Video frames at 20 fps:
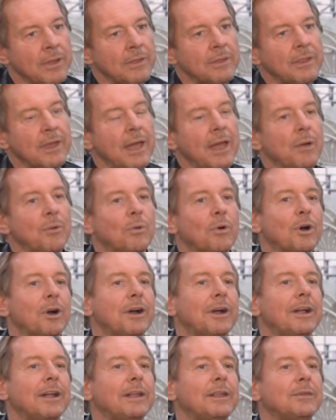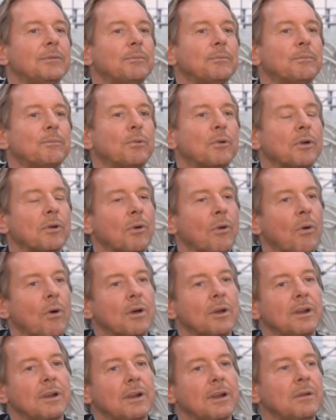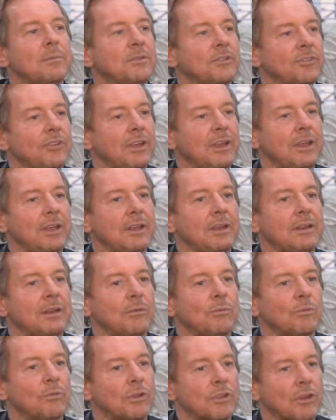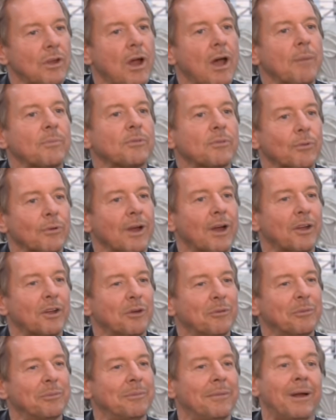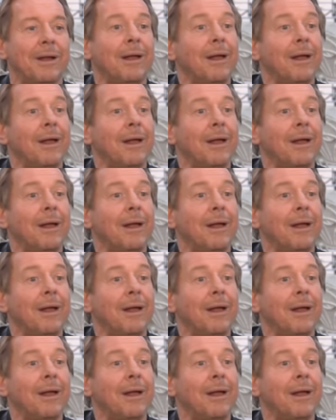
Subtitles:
They would put Hogan in a limousine with cops around him